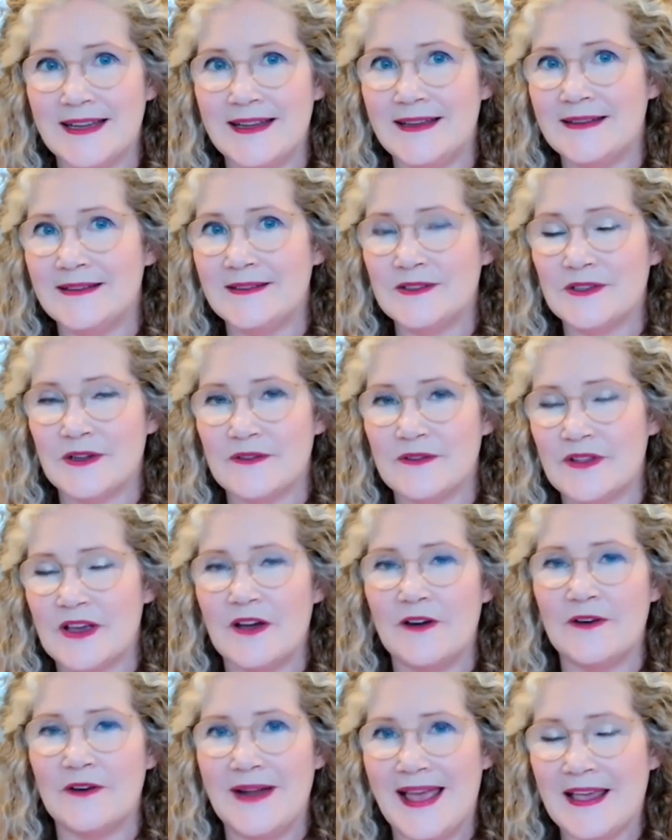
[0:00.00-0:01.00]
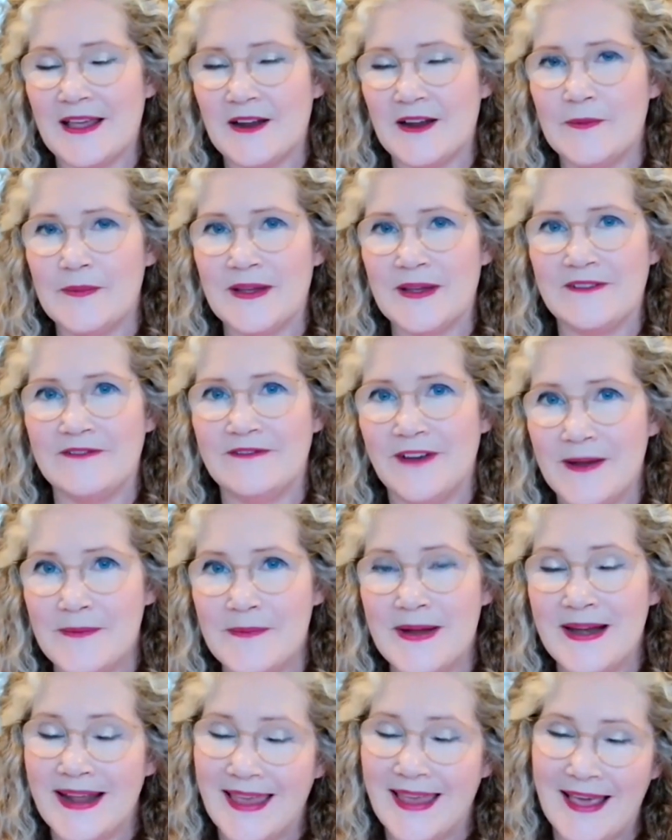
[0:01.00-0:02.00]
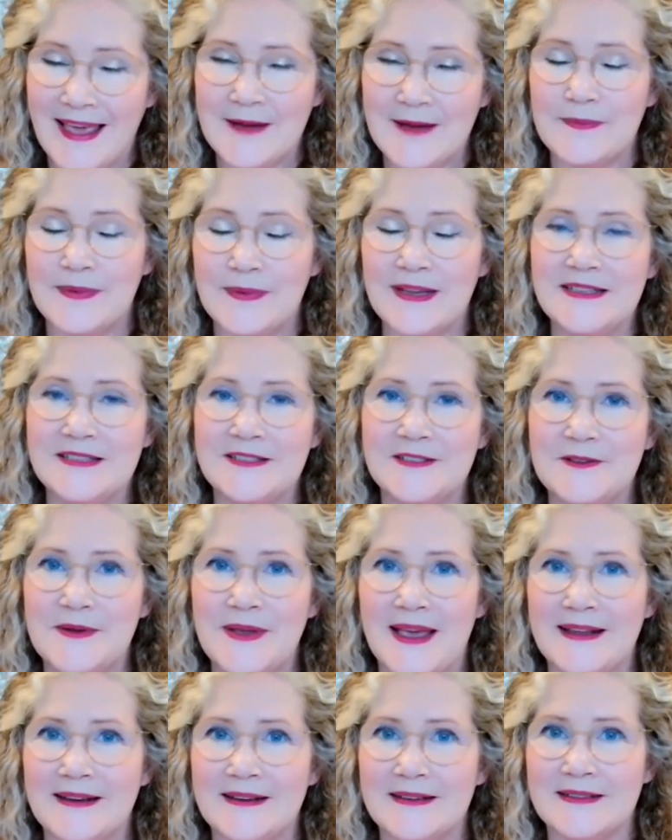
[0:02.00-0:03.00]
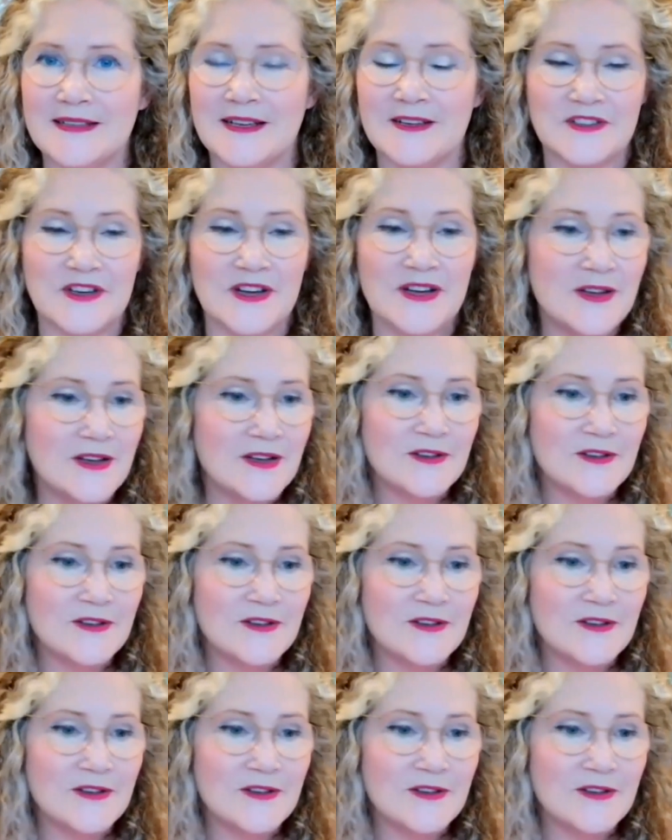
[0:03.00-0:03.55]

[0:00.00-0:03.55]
in sort of the current economic environment, again, please do get in touch.